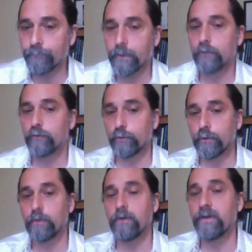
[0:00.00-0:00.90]

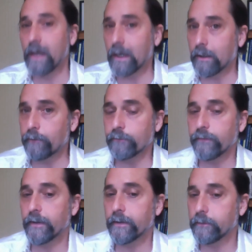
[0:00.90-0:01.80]
Two, not
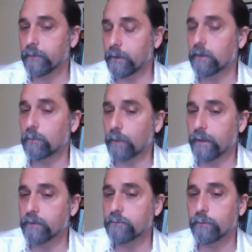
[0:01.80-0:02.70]
understanding the narrow
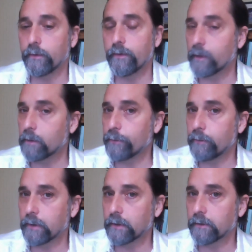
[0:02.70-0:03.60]
range between
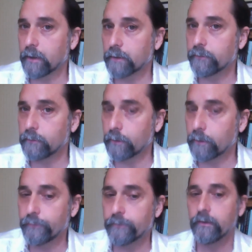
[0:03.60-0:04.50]
therapeutic and toxic
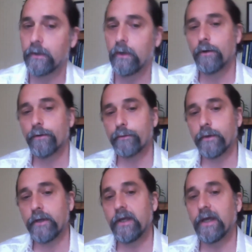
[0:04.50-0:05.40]
doses.
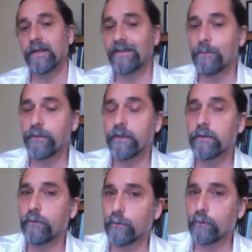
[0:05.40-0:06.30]
Three, attempting
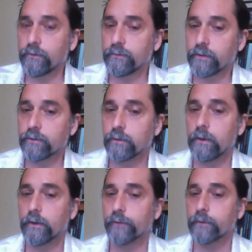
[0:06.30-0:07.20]
to use essential
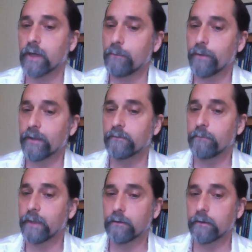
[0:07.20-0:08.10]
oils for complex
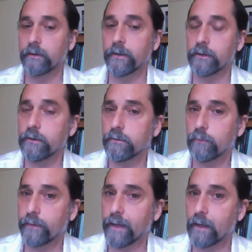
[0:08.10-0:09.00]
medical conditions
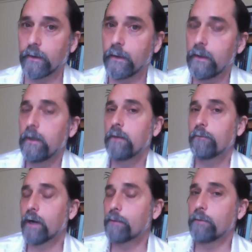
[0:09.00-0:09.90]
without
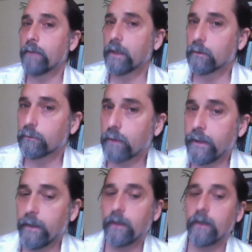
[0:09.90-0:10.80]
proper medical
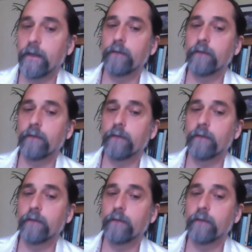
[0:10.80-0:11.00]
training. And